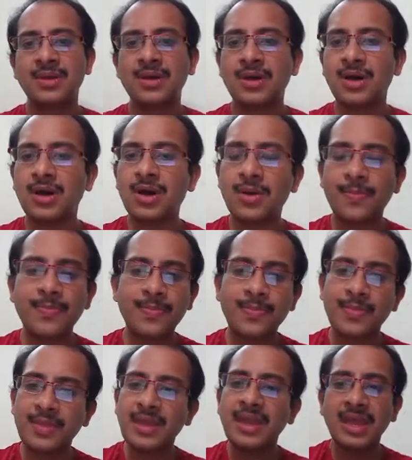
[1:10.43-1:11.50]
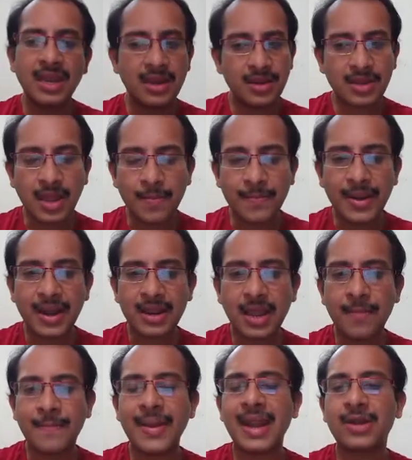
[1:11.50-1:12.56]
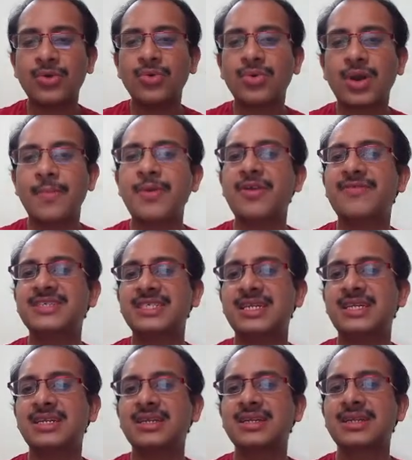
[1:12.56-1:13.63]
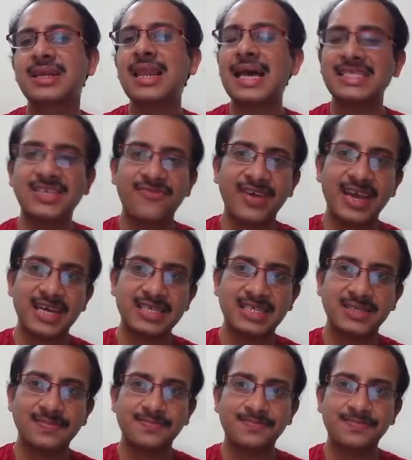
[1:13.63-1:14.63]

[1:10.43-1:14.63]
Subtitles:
compared to computer vision classifiers.